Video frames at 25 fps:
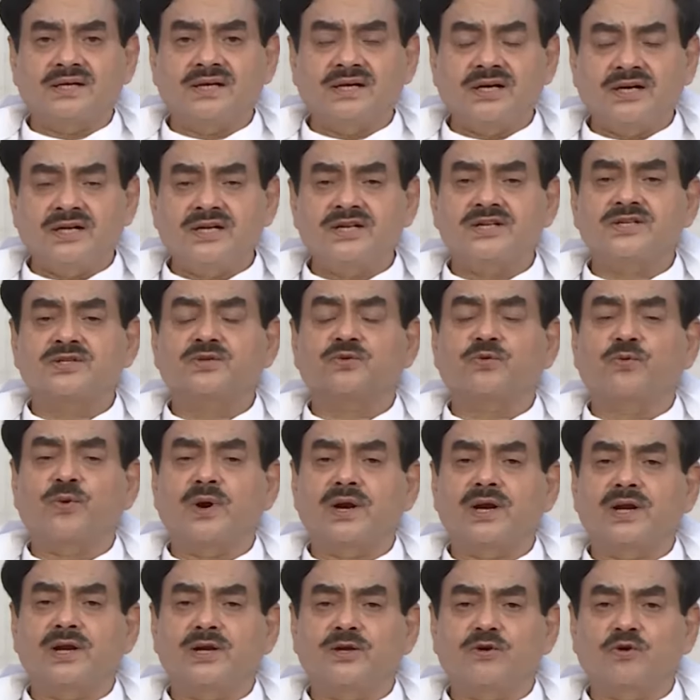it is
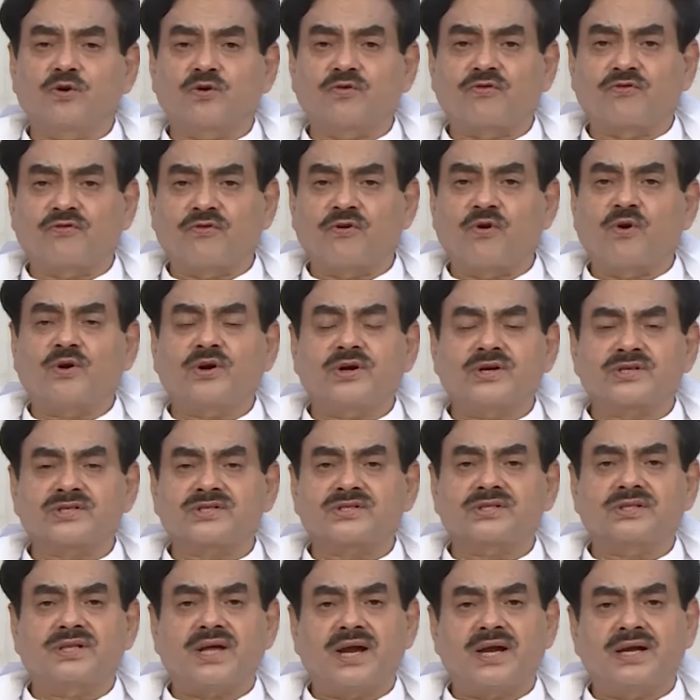only your focus
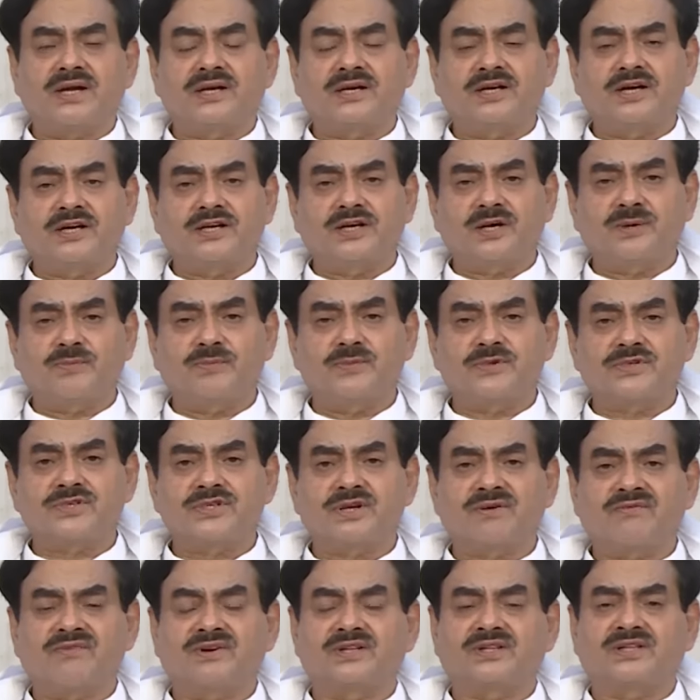that
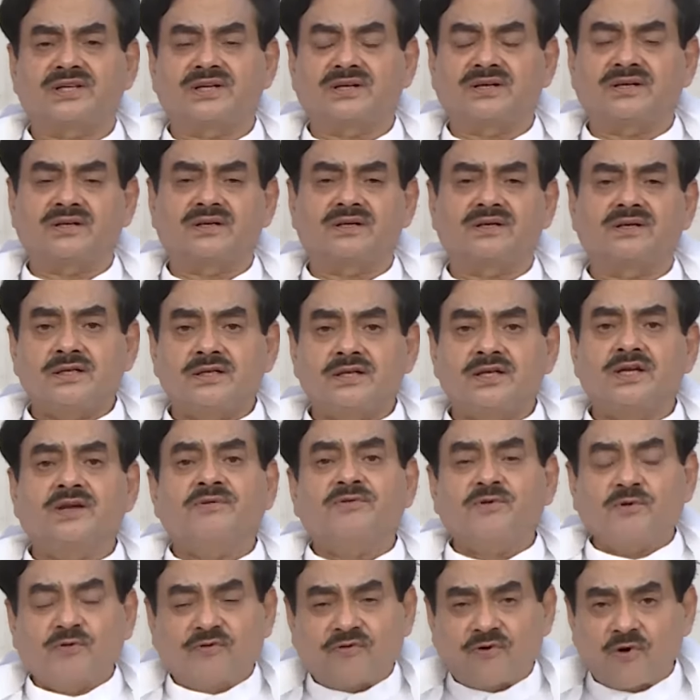determines everything.
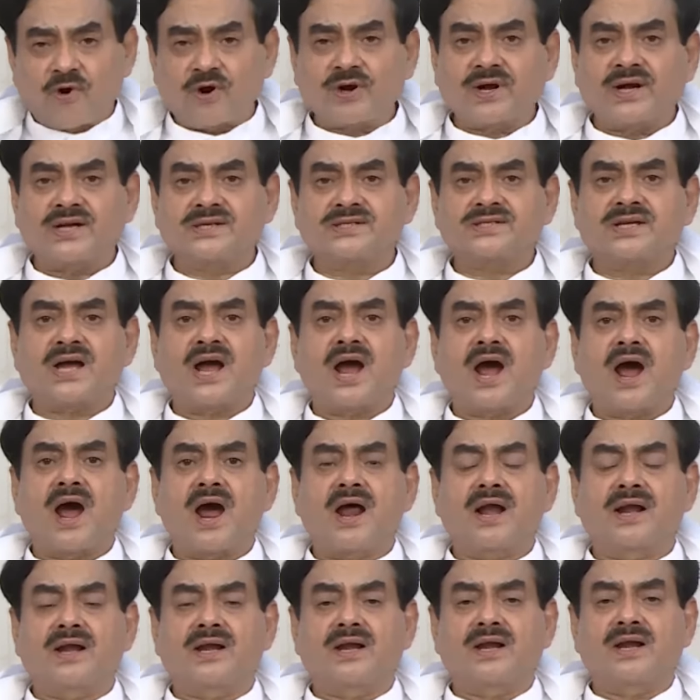If you focus
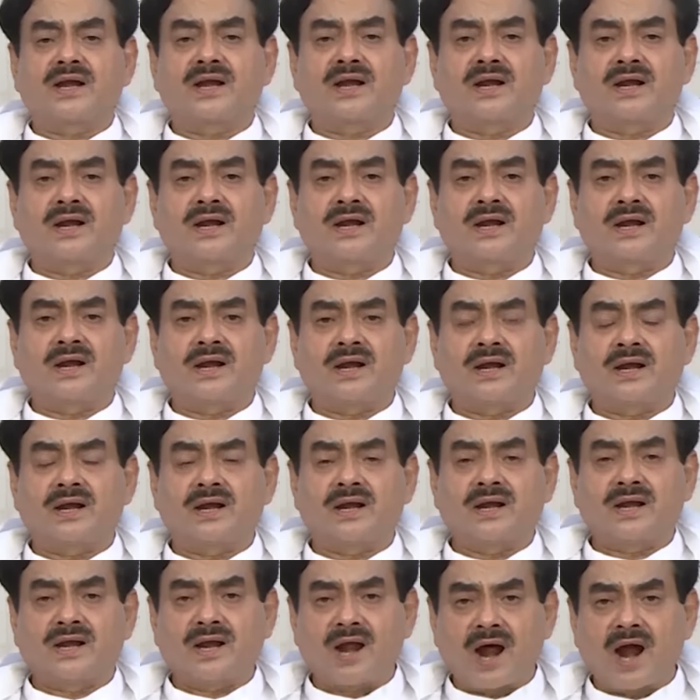on
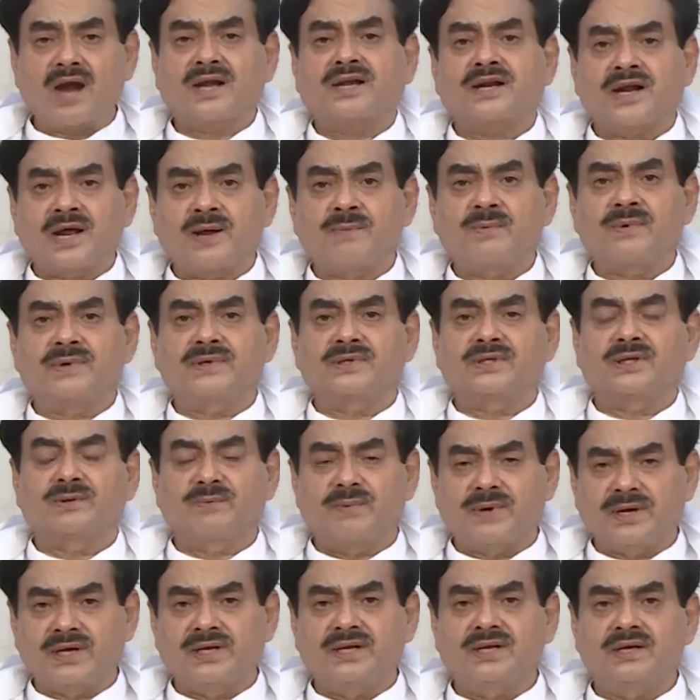not having the
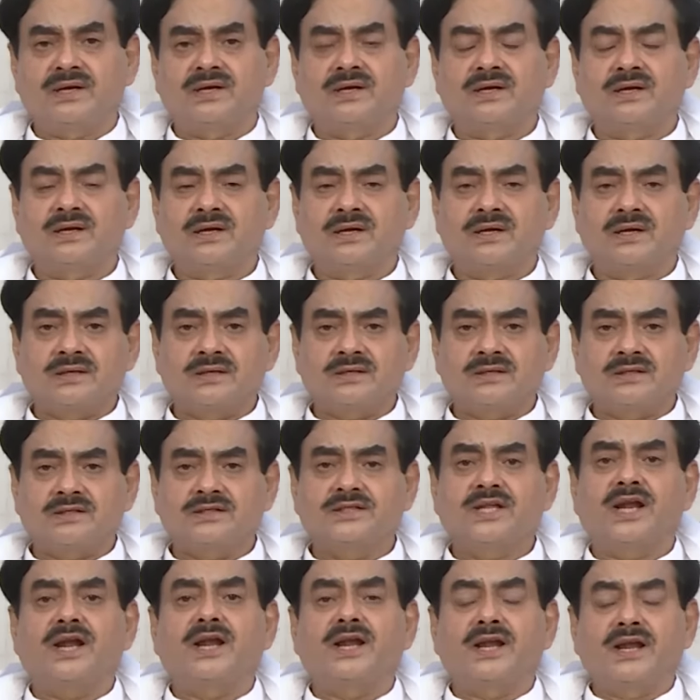money,
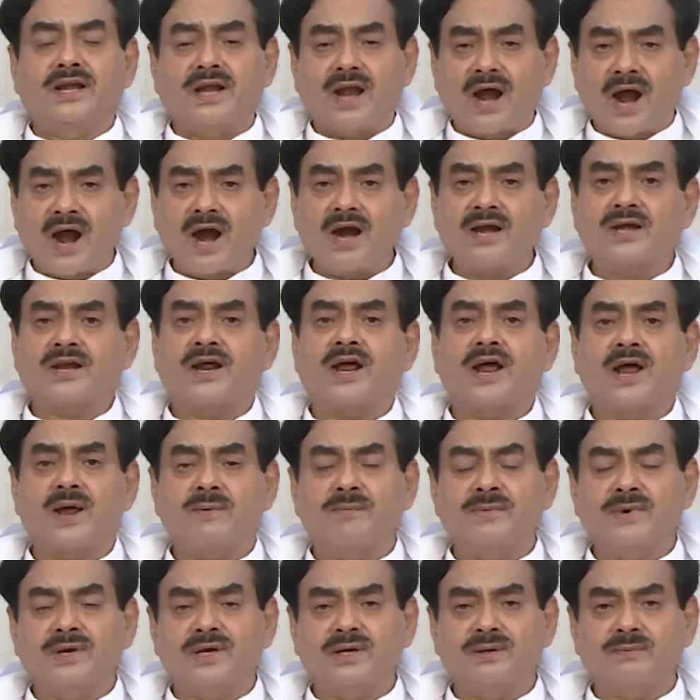then not
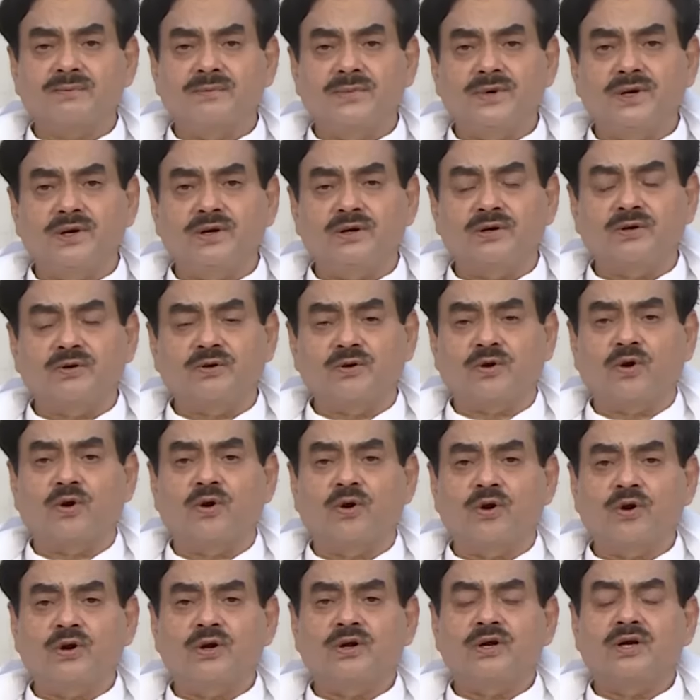having will
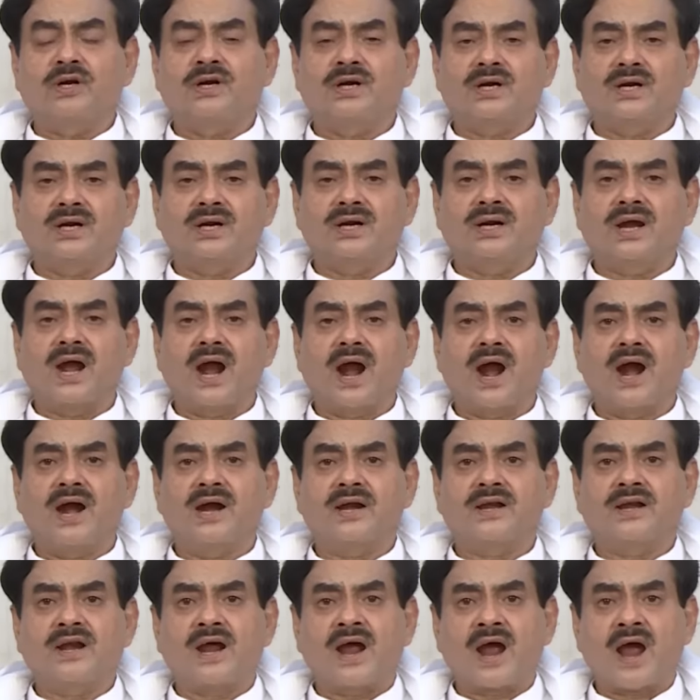grow,
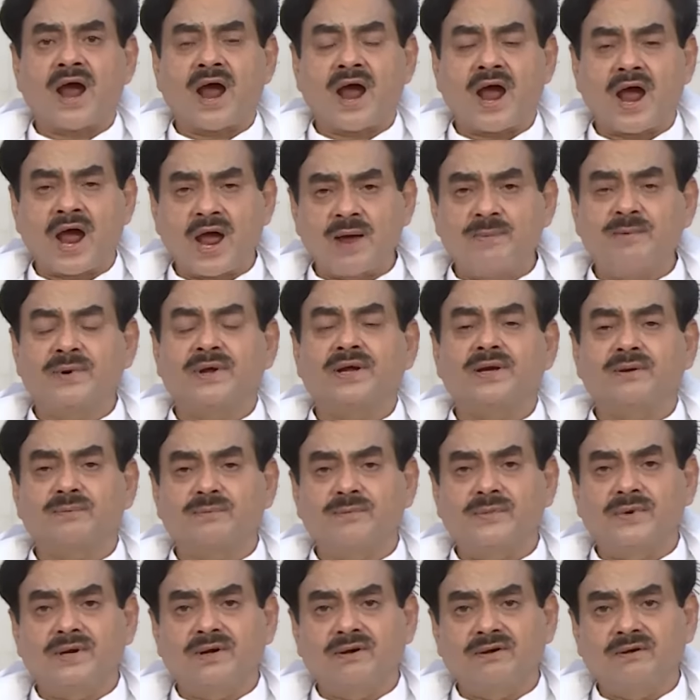not
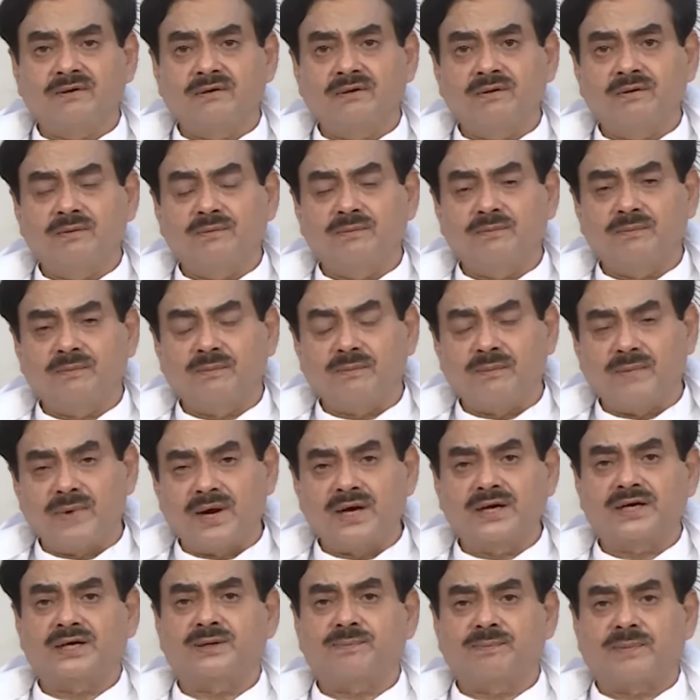having will
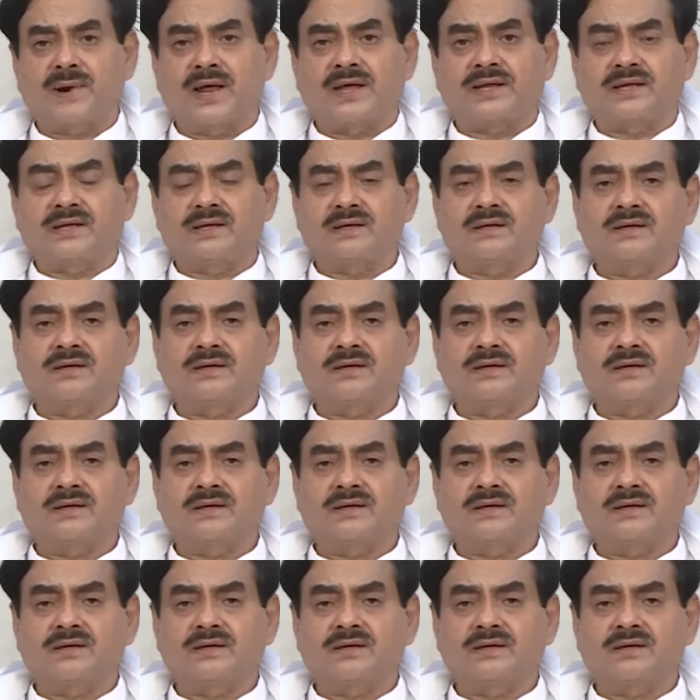multiply.